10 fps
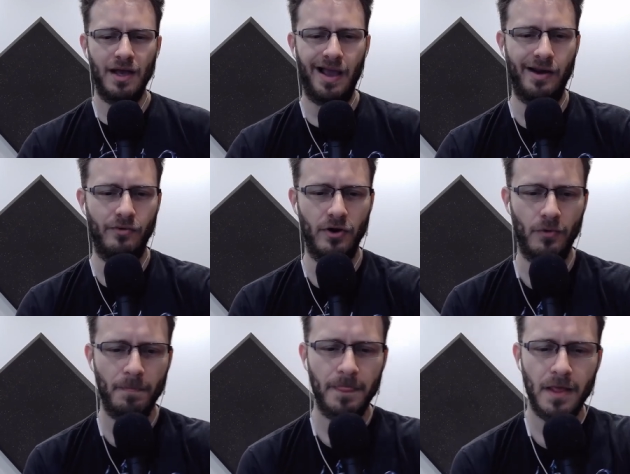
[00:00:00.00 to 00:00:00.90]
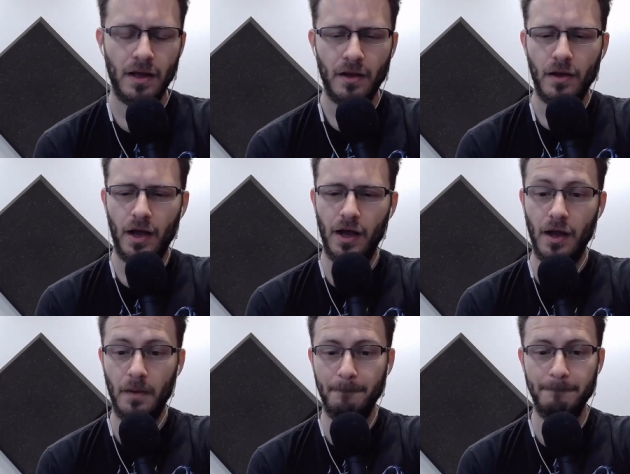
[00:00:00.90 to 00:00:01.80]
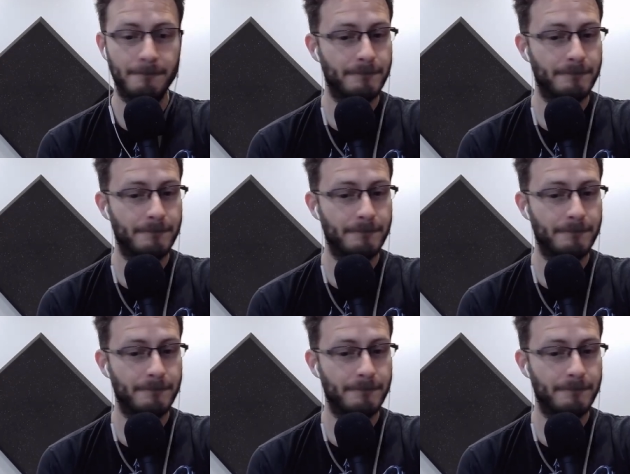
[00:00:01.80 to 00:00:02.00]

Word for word: I don't know.